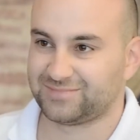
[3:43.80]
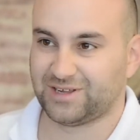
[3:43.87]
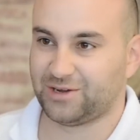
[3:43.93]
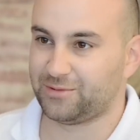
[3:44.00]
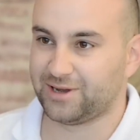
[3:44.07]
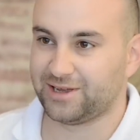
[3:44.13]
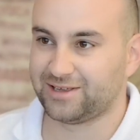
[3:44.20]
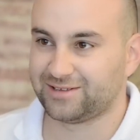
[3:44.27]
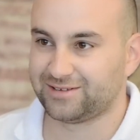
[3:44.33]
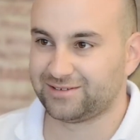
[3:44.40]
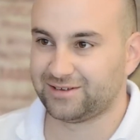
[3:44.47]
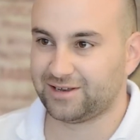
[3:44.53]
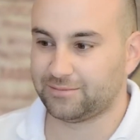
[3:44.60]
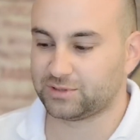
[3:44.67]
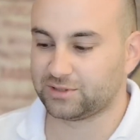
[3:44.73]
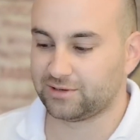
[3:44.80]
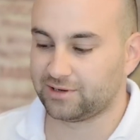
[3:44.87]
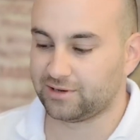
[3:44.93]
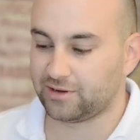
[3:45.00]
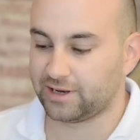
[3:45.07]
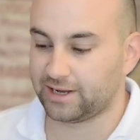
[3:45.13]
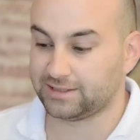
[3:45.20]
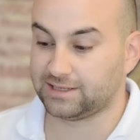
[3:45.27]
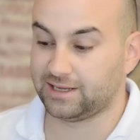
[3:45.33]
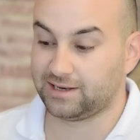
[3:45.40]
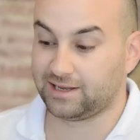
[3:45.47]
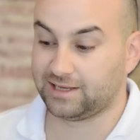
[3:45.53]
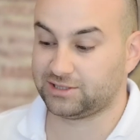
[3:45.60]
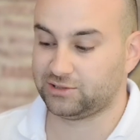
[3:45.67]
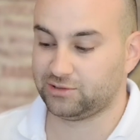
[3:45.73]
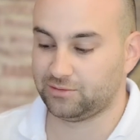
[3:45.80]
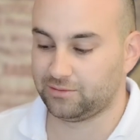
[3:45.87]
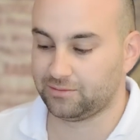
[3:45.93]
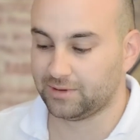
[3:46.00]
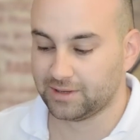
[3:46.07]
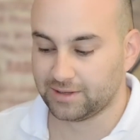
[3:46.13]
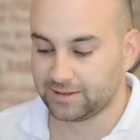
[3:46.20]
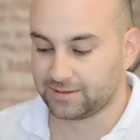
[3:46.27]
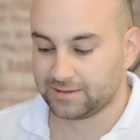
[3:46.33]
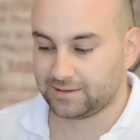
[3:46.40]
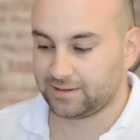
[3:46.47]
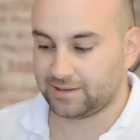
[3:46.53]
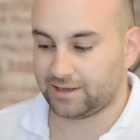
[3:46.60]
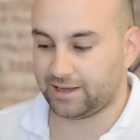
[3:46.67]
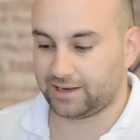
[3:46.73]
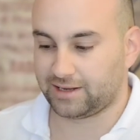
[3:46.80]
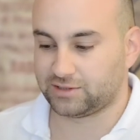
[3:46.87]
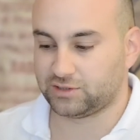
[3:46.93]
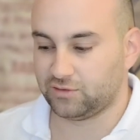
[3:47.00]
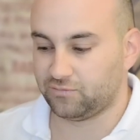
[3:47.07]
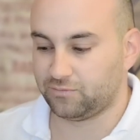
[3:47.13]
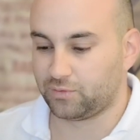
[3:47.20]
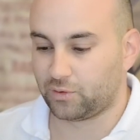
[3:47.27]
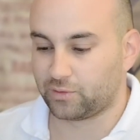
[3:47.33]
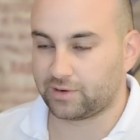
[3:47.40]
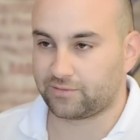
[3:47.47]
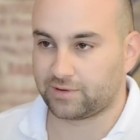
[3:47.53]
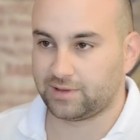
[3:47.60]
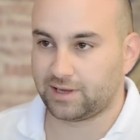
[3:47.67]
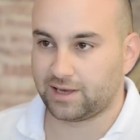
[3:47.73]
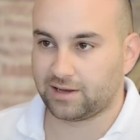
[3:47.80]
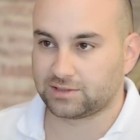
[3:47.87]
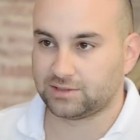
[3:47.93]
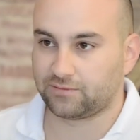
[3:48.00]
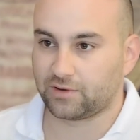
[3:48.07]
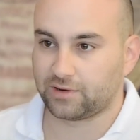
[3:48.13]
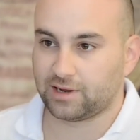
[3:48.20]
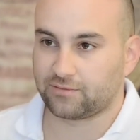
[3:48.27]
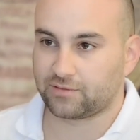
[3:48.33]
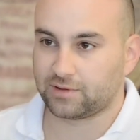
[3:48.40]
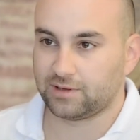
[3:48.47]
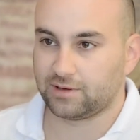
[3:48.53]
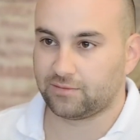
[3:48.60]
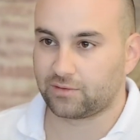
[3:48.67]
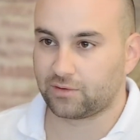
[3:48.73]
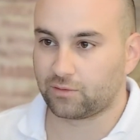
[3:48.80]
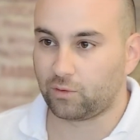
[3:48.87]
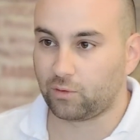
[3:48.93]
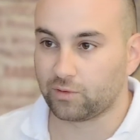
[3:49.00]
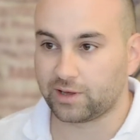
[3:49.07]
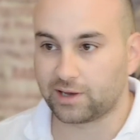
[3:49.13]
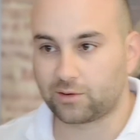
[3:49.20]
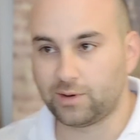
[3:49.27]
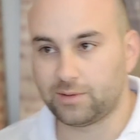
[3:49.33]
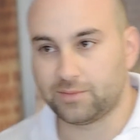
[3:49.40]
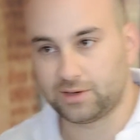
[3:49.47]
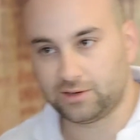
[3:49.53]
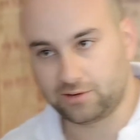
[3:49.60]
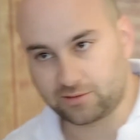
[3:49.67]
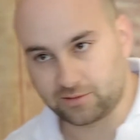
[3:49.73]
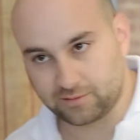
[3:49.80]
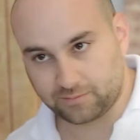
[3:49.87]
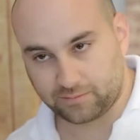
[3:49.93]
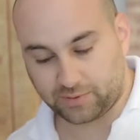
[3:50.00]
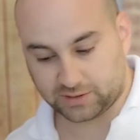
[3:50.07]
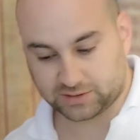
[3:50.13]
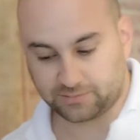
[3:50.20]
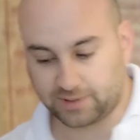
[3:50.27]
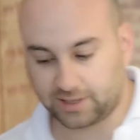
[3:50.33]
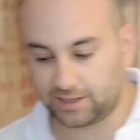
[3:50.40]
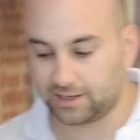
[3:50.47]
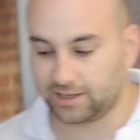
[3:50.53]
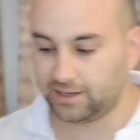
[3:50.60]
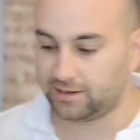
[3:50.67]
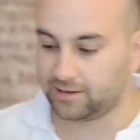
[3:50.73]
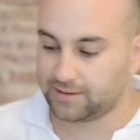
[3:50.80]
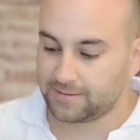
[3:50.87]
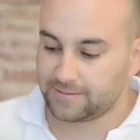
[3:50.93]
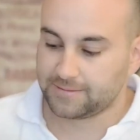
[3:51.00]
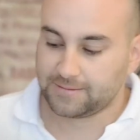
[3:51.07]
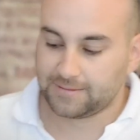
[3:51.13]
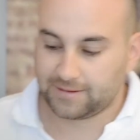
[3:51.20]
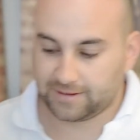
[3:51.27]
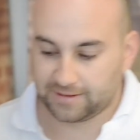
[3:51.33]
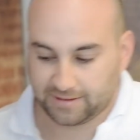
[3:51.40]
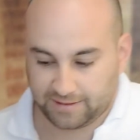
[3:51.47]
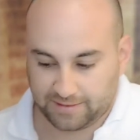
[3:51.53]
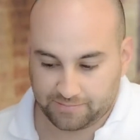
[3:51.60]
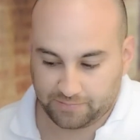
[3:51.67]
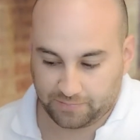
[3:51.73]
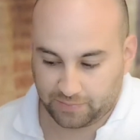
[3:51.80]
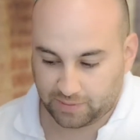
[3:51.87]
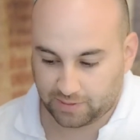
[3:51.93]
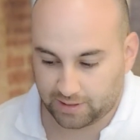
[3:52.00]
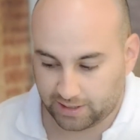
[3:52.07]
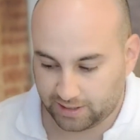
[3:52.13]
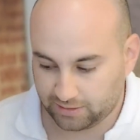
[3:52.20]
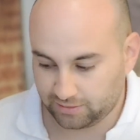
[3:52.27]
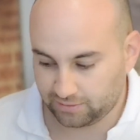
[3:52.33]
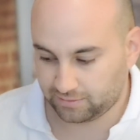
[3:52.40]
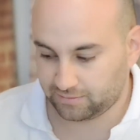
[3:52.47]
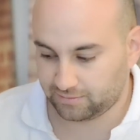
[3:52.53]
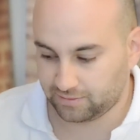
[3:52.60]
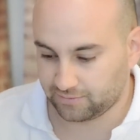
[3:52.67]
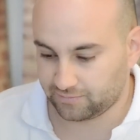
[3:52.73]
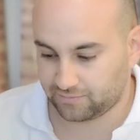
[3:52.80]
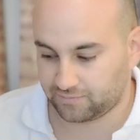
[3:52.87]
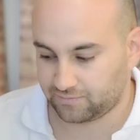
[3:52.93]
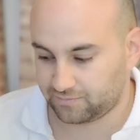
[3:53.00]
No way. Absolutely not. And unless you've bought everything else, you've got everything. You've got all the equipment you could possibly need, and you